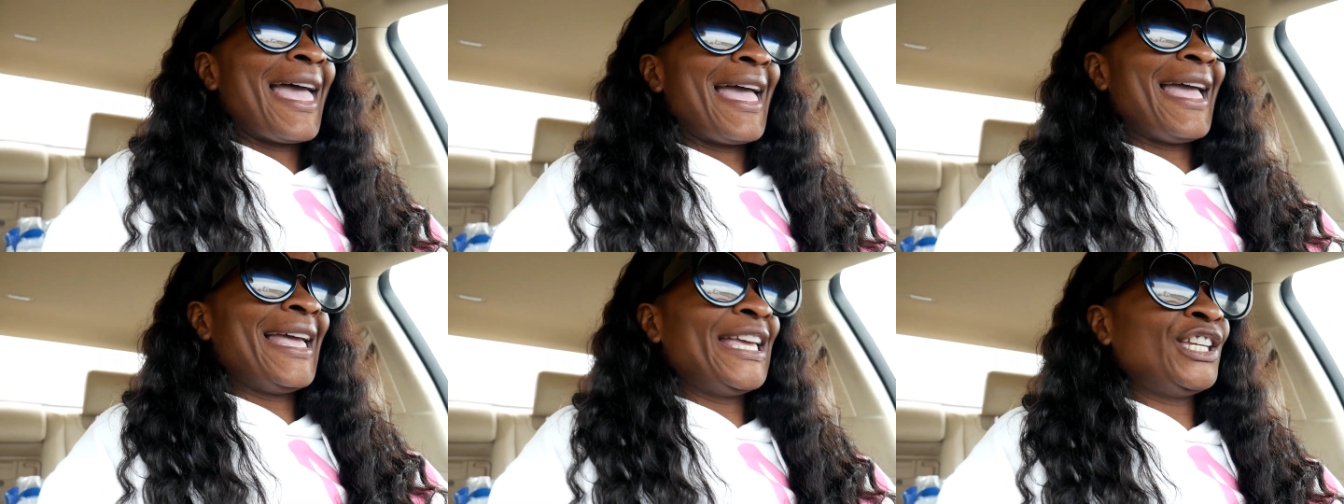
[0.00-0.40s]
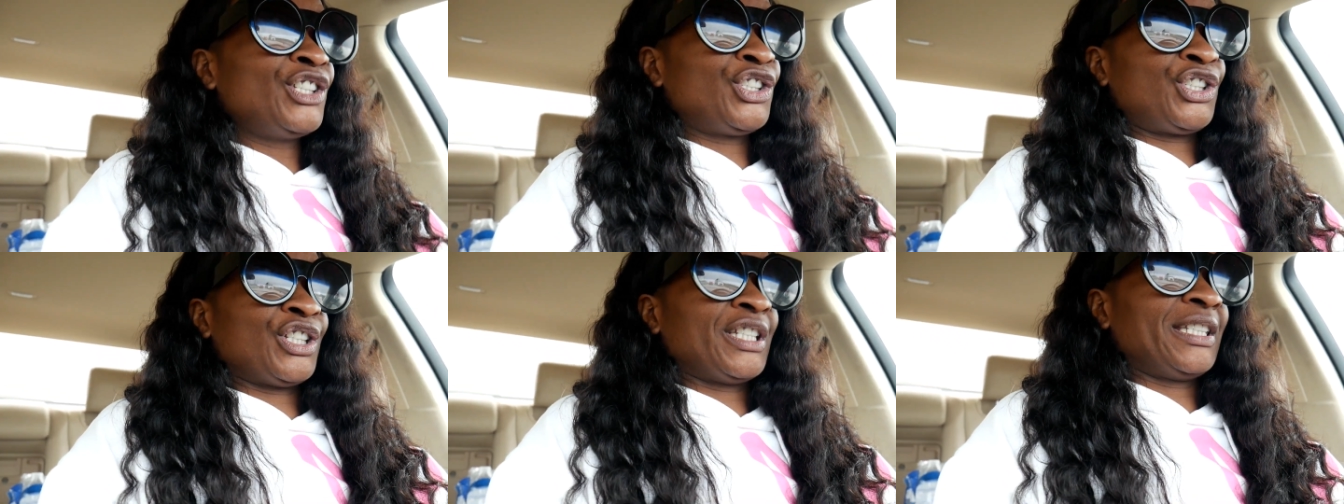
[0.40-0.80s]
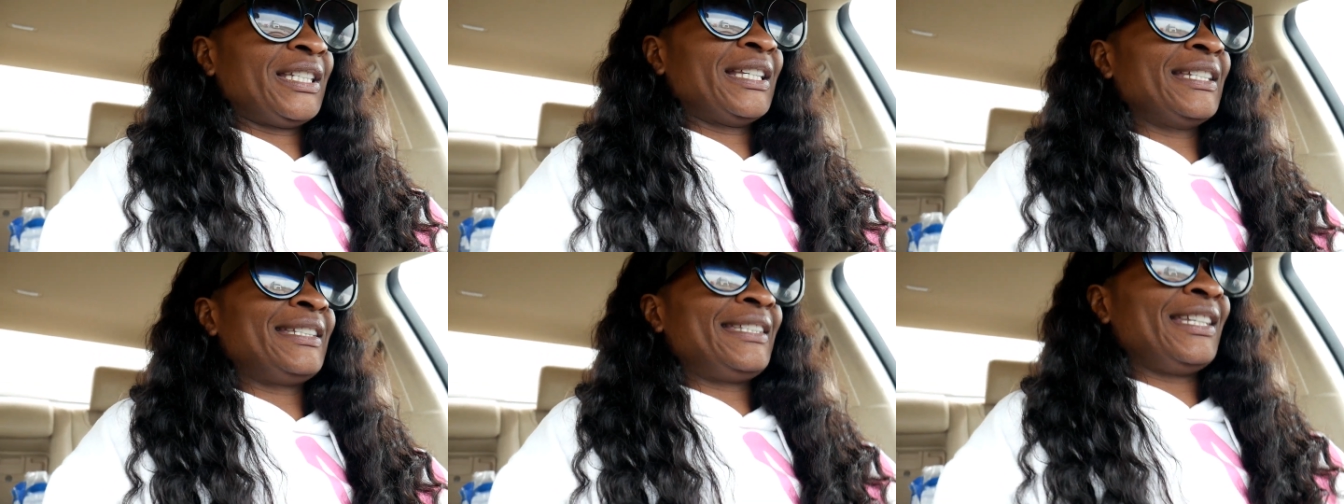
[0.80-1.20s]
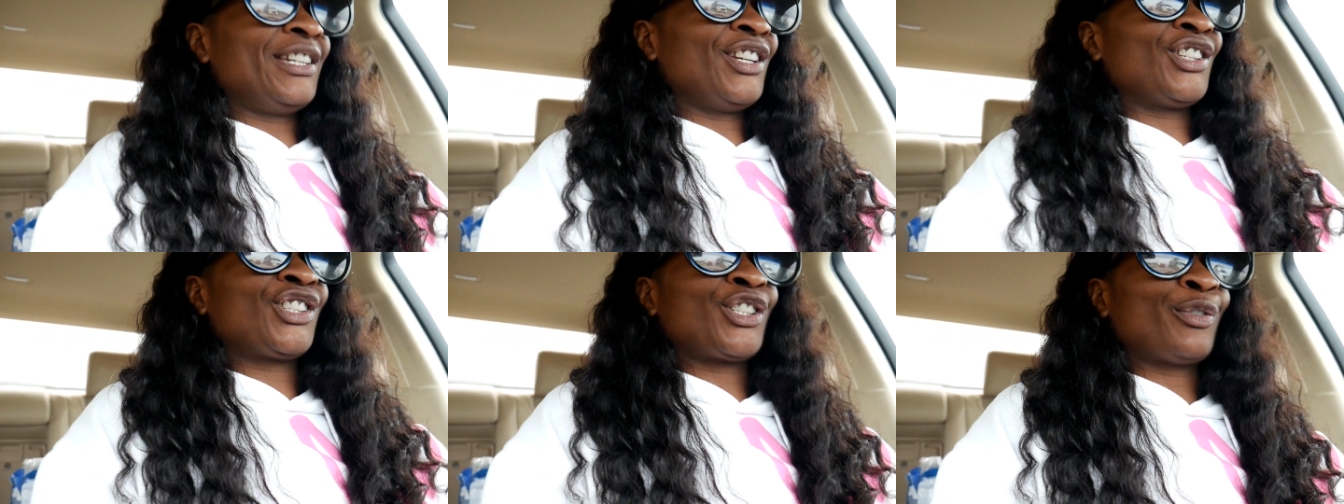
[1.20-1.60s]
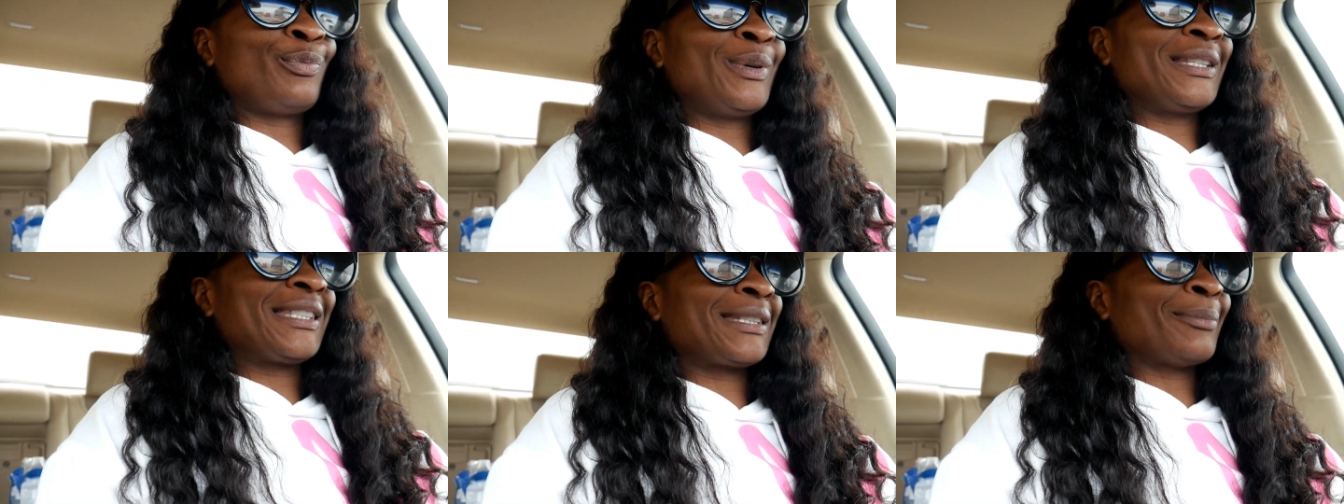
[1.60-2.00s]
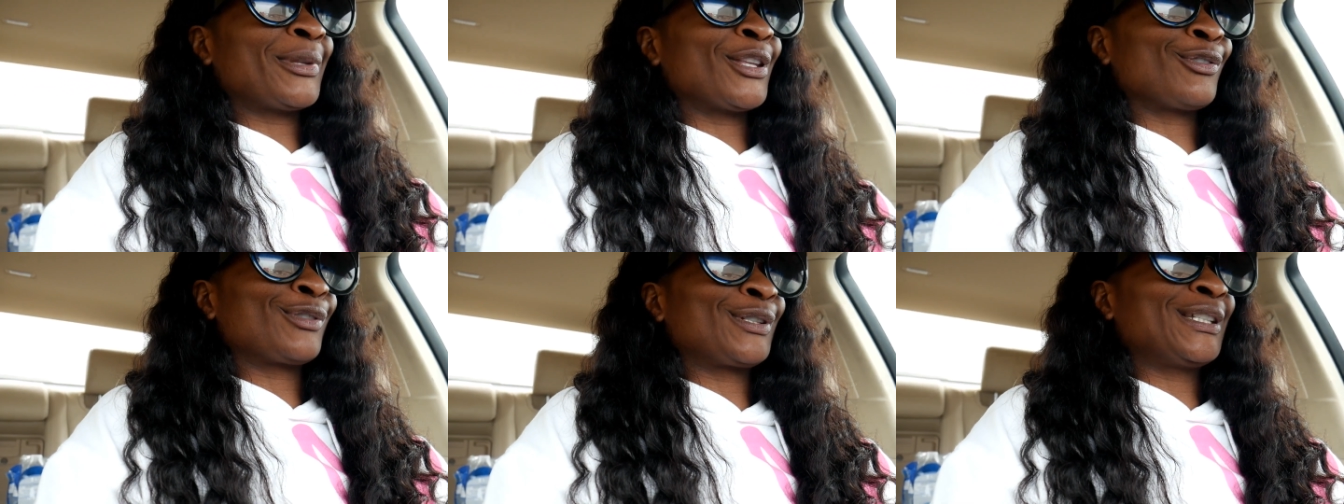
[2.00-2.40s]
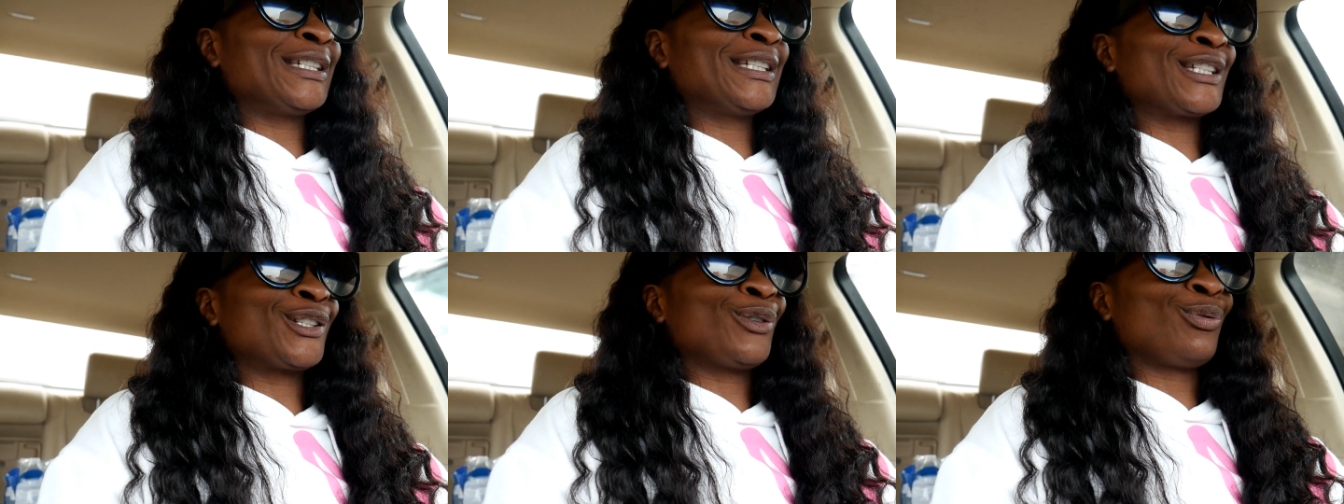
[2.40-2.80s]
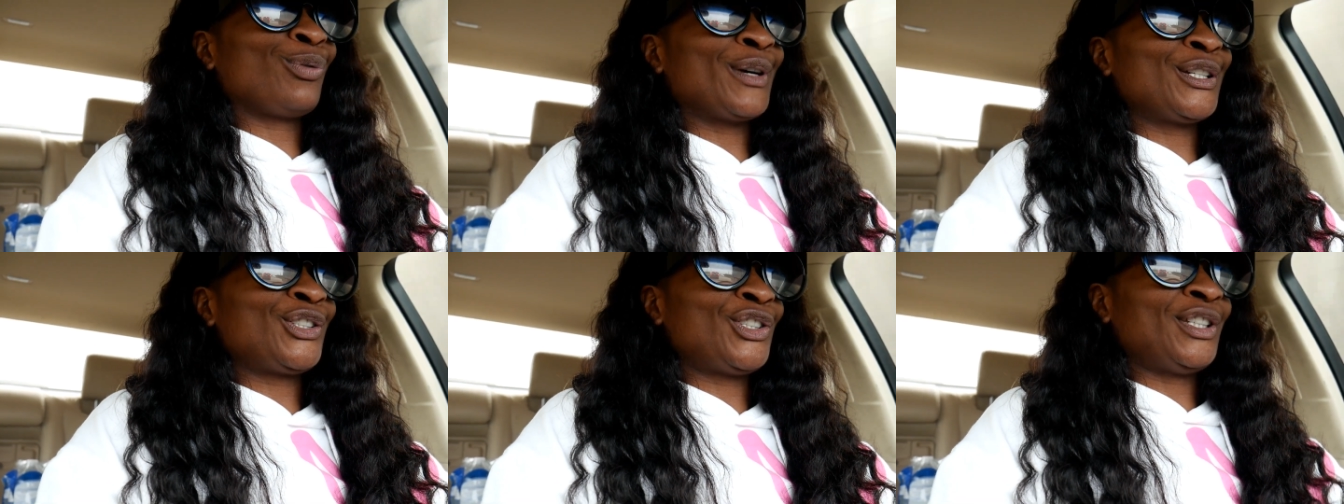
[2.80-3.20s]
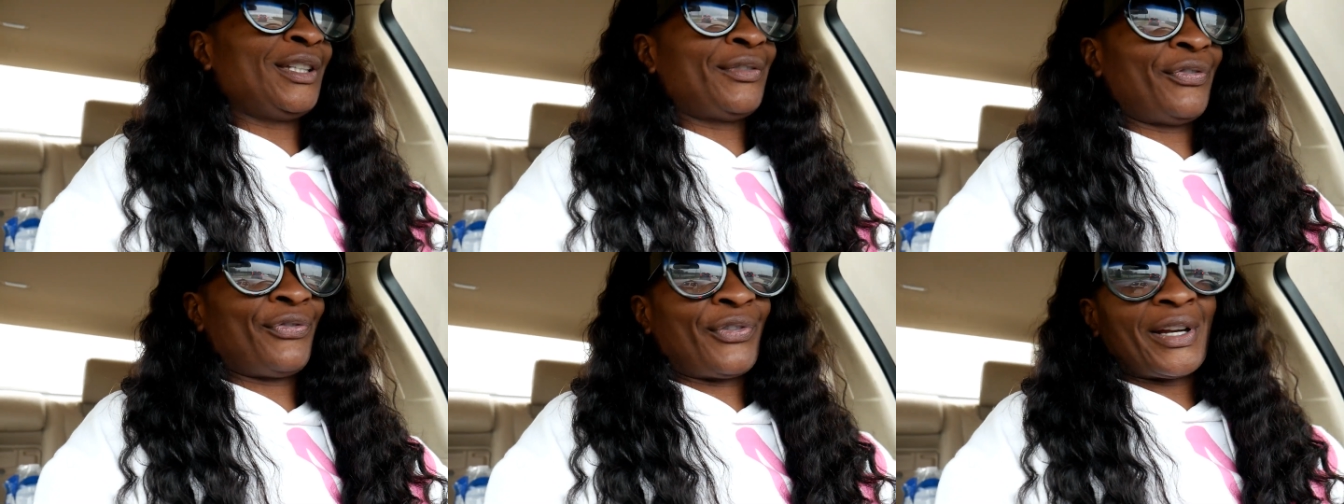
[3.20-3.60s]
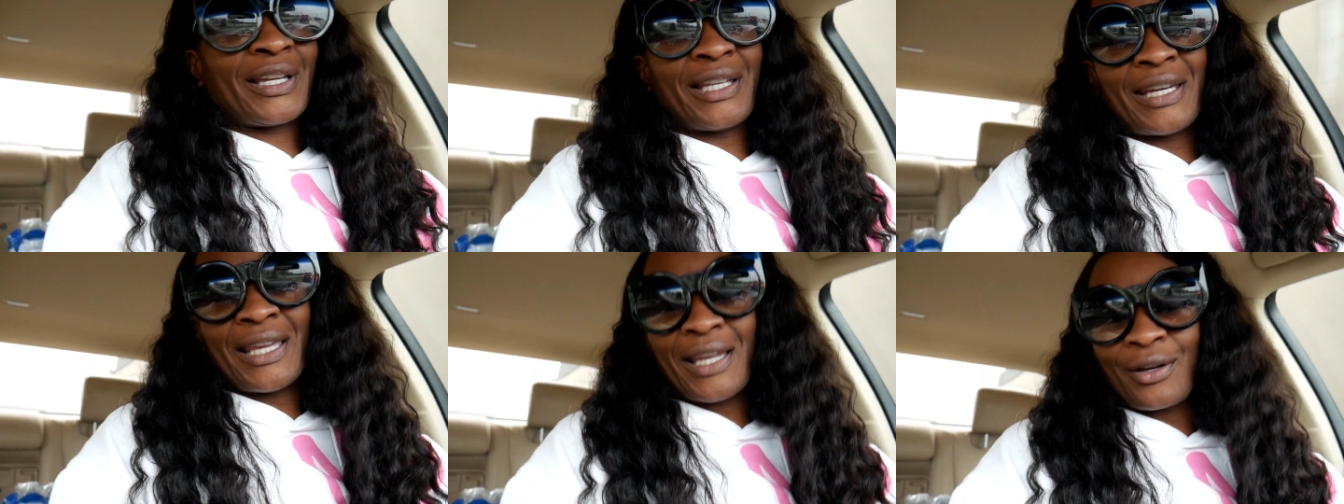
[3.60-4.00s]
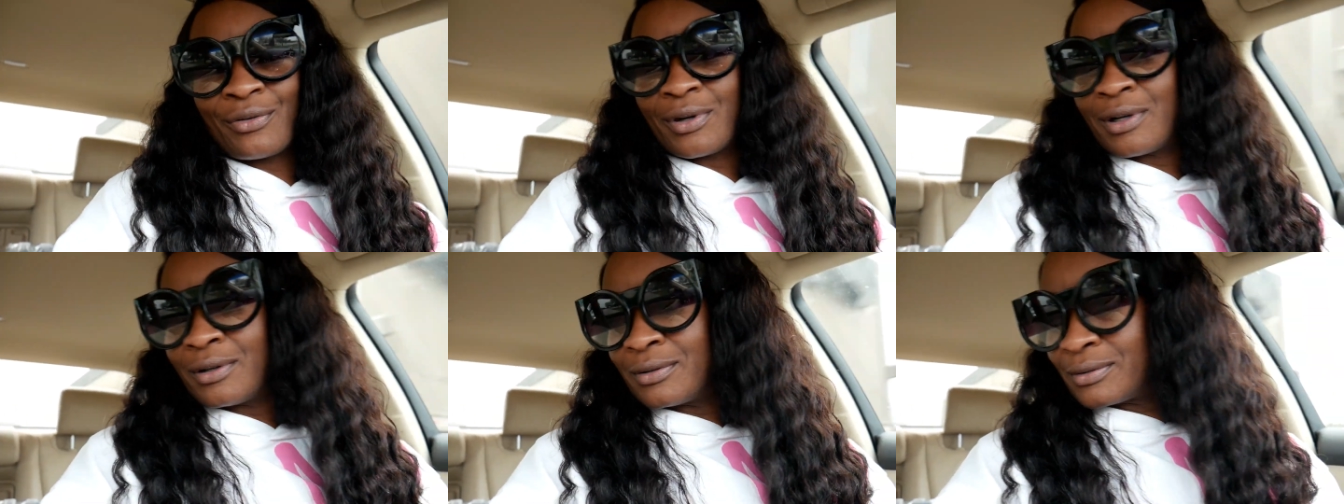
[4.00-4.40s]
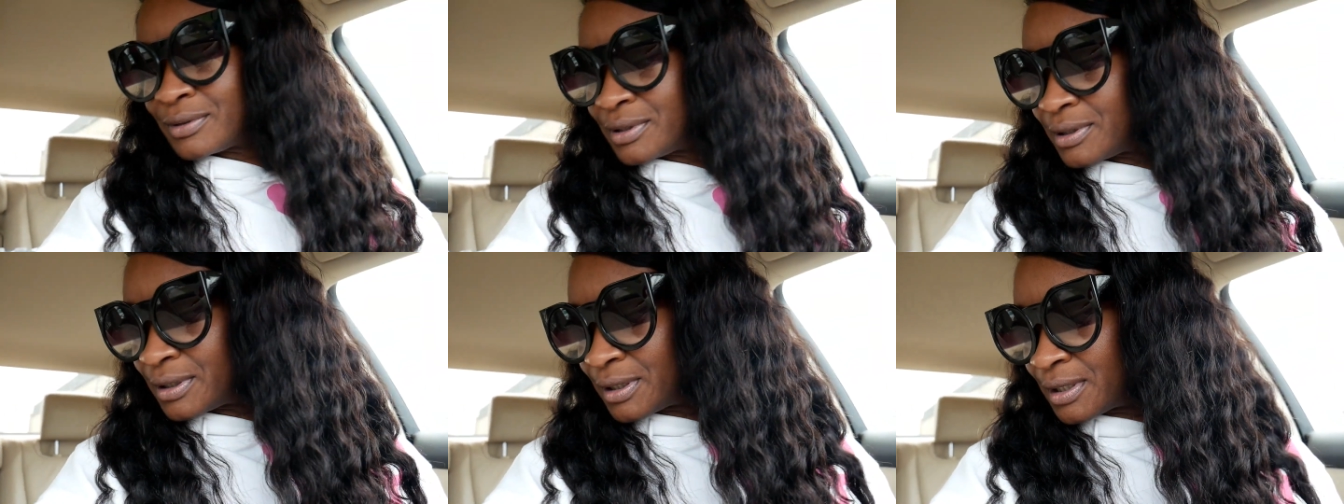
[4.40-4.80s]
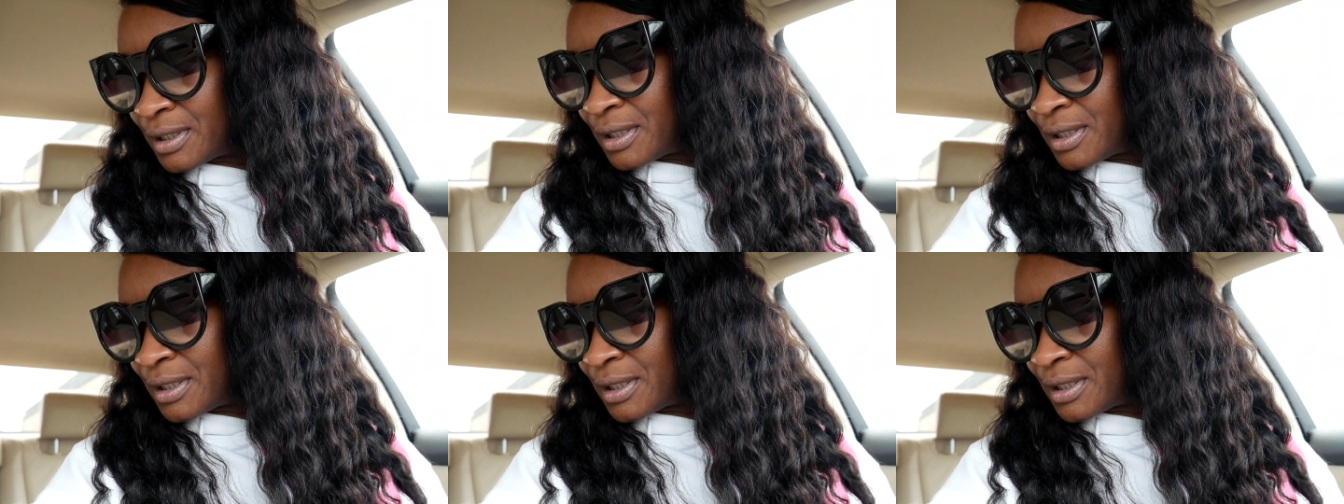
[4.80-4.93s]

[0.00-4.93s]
Asian dish with some of those good crunchy friggin' egg rolls.